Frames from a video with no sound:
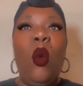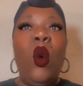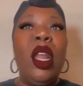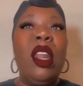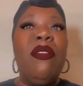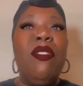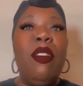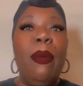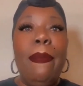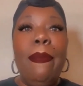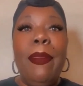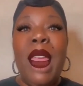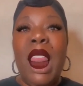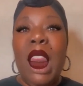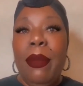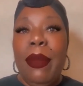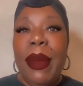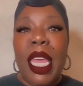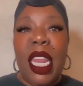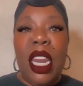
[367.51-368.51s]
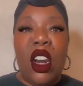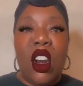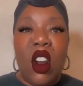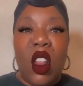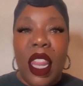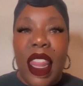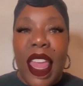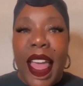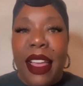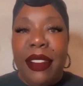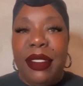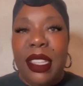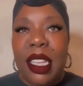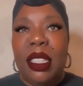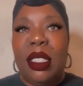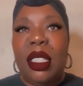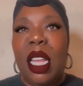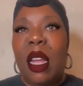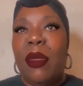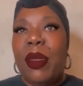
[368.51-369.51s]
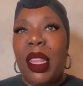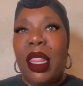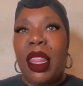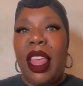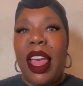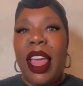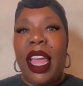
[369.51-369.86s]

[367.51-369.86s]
one of the many men in her life say something